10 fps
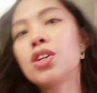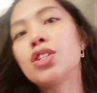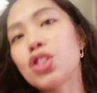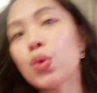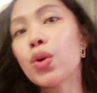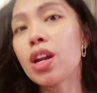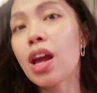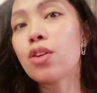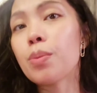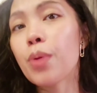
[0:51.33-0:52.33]
So right now
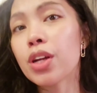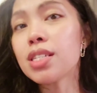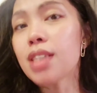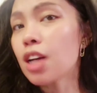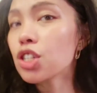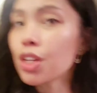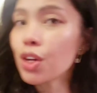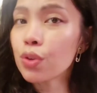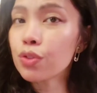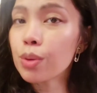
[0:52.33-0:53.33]
the party's actually
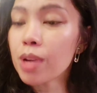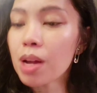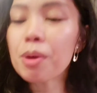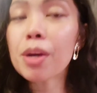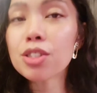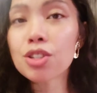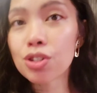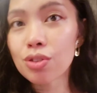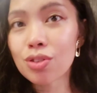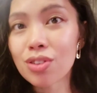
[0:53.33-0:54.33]
over, but I'm about to show
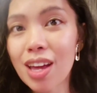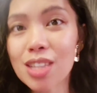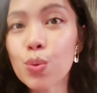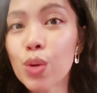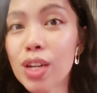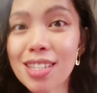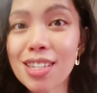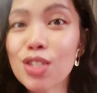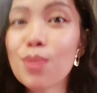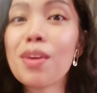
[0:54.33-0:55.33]
you guys what I did
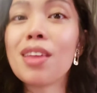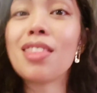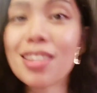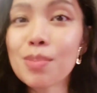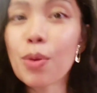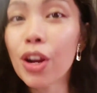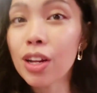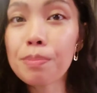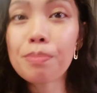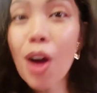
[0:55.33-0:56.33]
to make this party
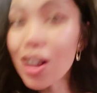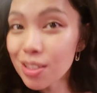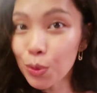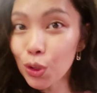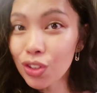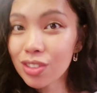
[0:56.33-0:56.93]
possible.